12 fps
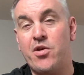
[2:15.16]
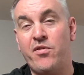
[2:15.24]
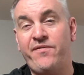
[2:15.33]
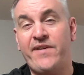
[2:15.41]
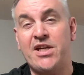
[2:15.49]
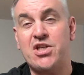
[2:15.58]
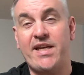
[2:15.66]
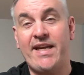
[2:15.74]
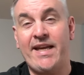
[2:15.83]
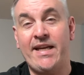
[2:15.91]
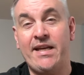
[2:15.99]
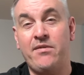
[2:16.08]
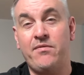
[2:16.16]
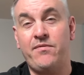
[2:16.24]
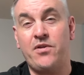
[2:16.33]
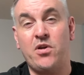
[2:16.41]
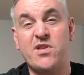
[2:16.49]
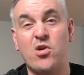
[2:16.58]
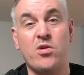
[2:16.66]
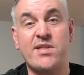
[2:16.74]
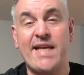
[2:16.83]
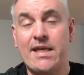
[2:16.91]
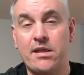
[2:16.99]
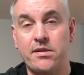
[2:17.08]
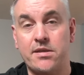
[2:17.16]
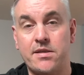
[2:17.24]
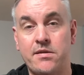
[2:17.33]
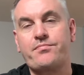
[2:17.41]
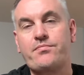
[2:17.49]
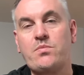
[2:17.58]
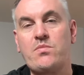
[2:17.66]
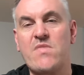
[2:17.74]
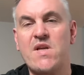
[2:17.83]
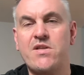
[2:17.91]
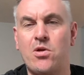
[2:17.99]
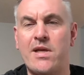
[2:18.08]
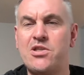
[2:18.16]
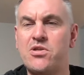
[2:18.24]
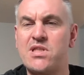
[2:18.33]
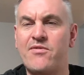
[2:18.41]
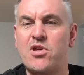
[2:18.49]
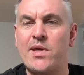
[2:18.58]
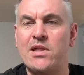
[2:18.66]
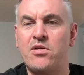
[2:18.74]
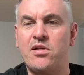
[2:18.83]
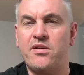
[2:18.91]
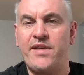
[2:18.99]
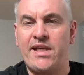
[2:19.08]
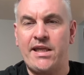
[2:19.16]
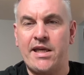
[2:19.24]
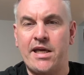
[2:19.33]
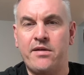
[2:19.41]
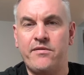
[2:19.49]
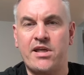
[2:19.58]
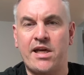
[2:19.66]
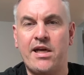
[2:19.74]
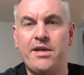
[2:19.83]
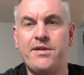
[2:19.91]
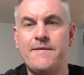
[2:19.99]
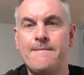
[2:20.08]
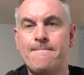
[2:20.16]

finished in first or second. So let's just have a quick look at the card.